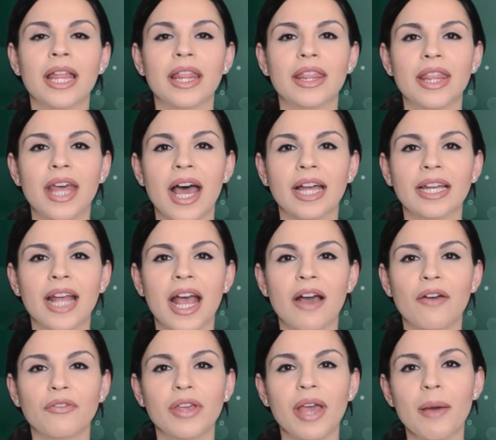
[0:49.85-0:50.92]
that
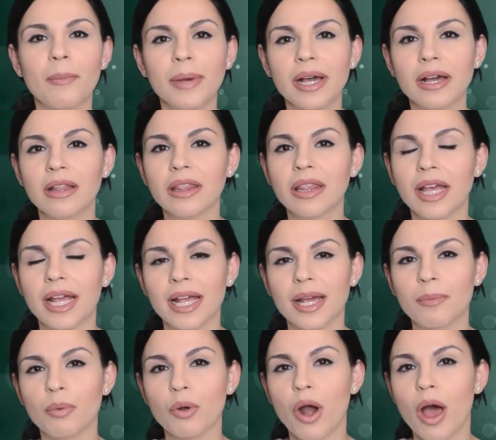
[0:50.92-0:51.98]
have
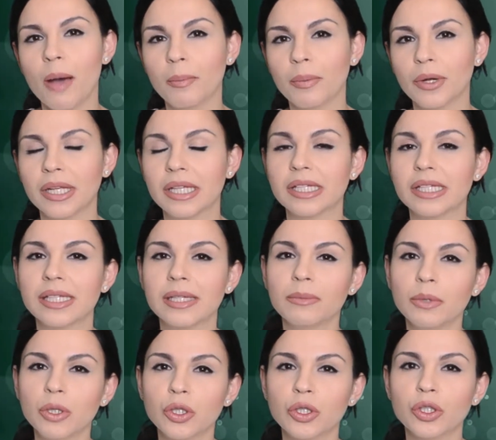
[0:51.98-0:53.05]
chemical-like properties
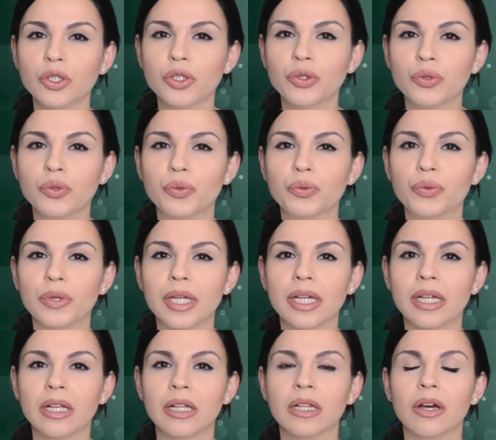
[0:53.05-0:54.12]
similar to
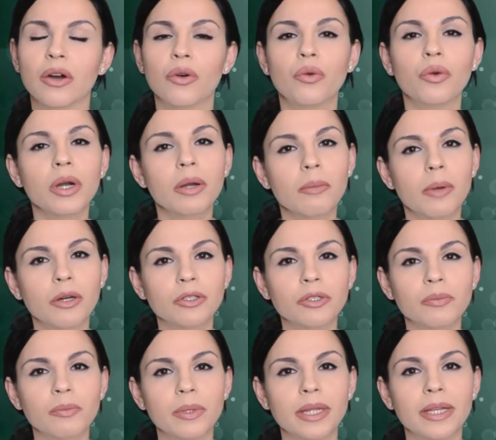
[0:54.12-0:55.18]
real
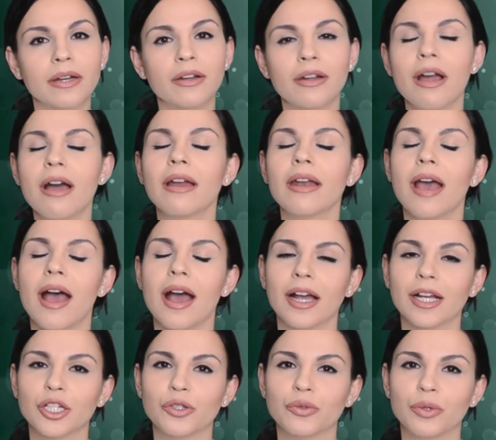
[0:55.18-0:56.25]
hormones, but they are not
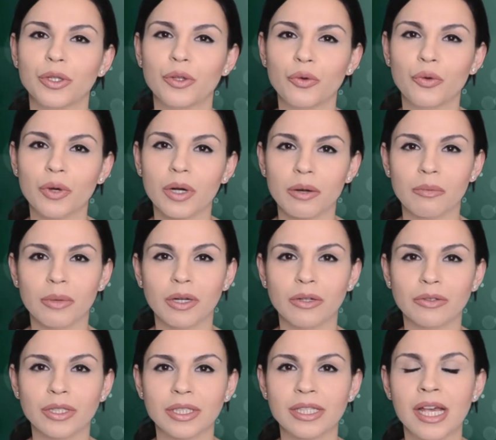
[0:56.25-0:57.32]
actual
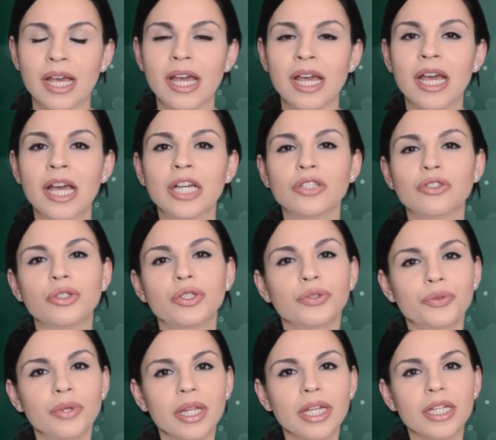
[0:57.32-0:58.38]
hormones. So
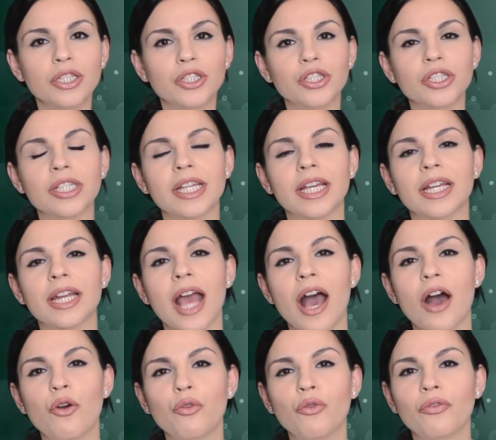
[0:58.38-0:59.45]
to really understand
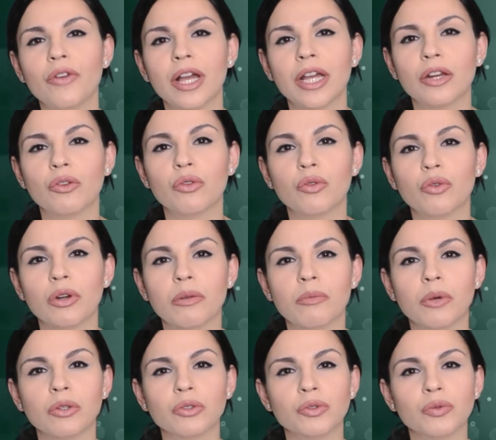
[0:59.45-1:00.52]
how
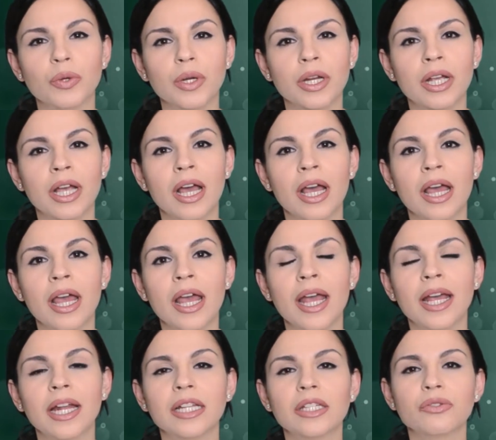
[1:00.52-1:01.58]
phytohormones work,
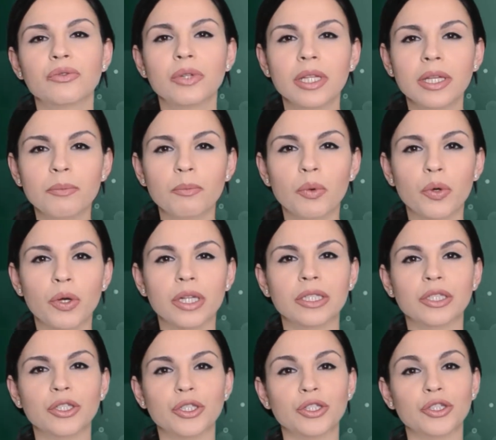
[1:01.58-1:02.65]
it is really
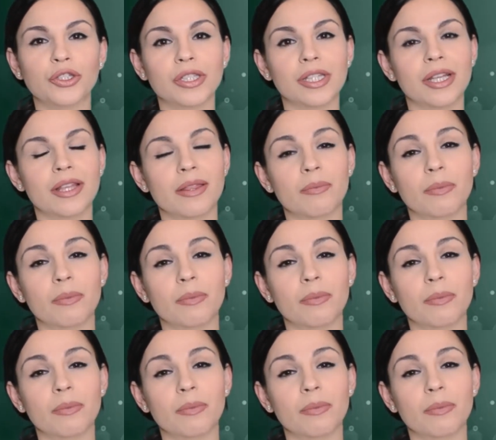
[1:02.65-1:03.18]
important to understand the